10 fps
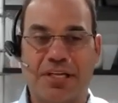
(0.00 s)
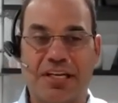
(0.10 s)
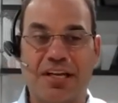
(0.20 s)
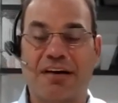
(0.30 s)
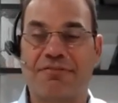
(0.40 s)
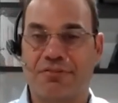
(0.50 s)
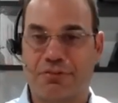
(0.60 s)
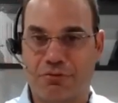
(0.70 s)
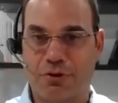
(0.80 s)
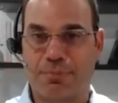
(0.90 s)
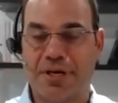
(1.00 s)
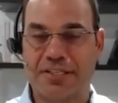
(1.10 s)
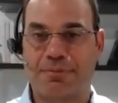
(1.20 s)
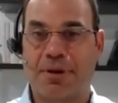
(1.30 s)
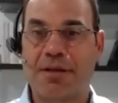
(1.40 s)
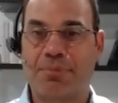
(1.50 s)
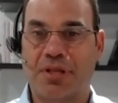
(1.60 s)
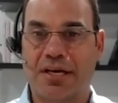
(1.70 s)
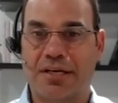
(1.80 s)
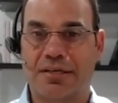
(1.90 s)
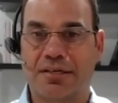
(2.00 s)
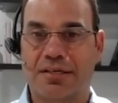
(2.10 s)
enough of a robust pipeline